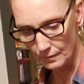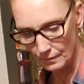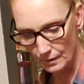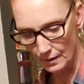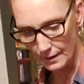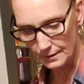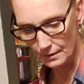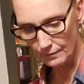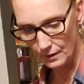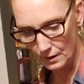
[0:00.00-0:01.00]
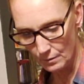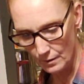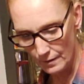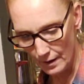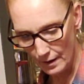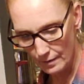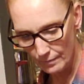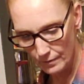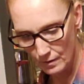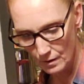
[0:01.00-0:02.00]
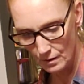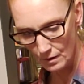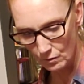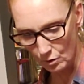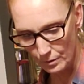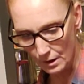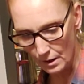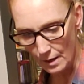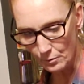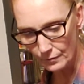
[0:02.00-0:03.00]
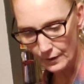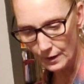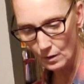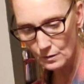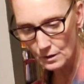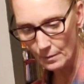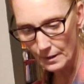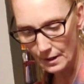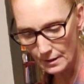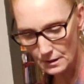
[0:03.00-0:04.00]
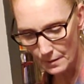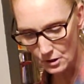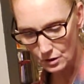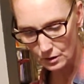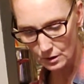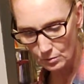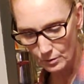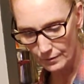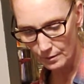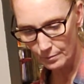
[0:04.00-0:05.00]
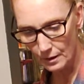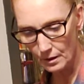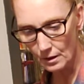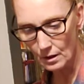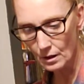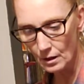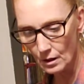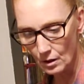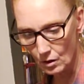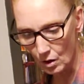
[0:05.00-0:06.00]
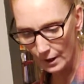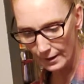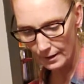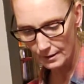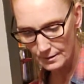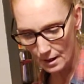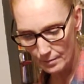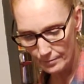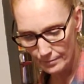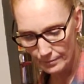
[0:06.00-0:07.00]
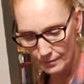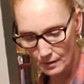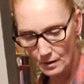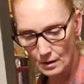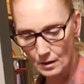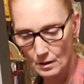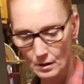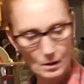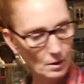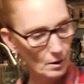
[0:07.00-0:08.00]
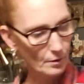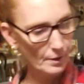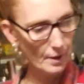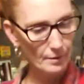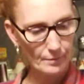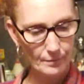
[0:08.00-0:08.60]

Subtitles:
Yeah, I did a video on that. There'll be a lot more videos coming out, especially with it being gardening time. Okay.